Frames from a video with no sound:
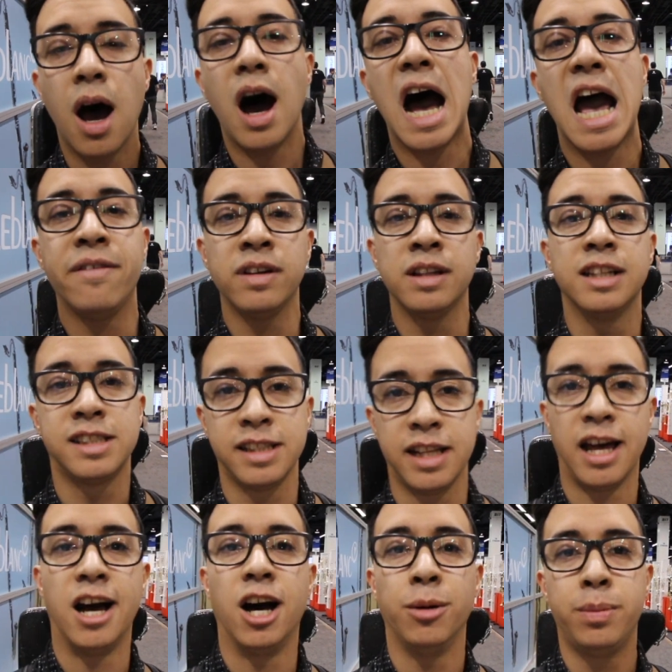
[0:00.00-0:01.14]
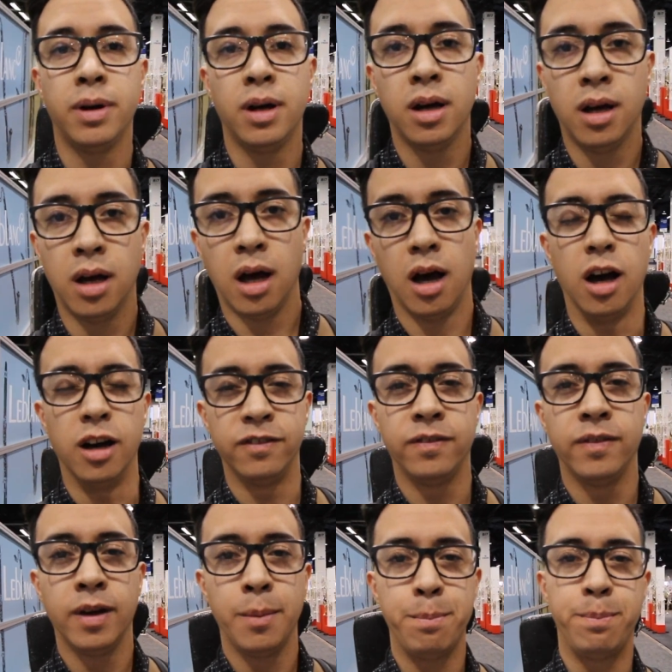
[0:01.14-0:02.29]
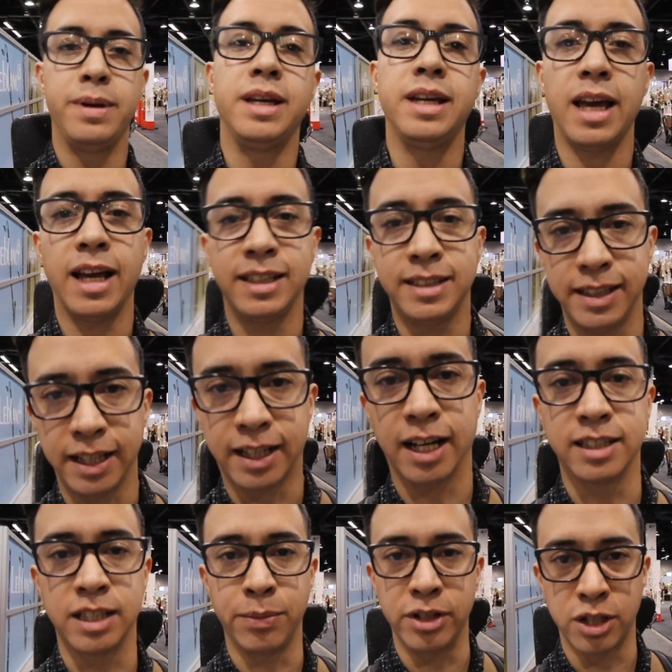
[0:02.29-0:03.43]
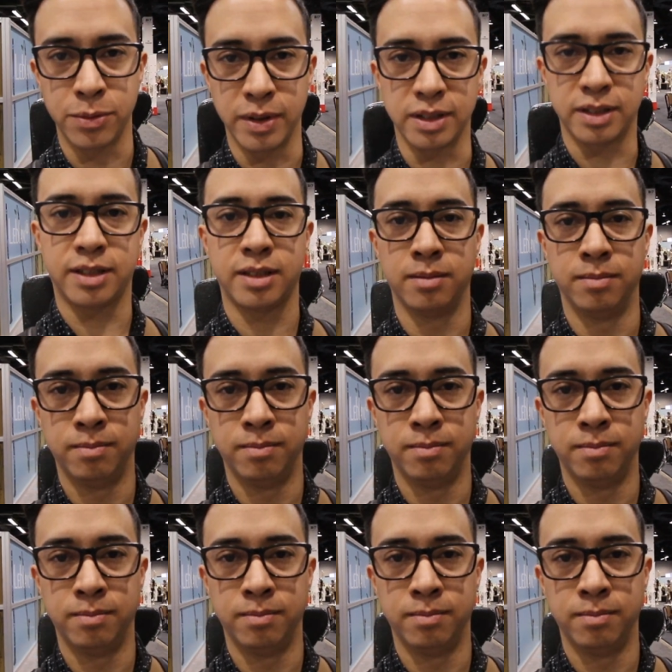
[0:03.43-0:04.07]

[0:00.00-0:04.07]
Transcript: I've enlisted the help of B A C Custom Instruments.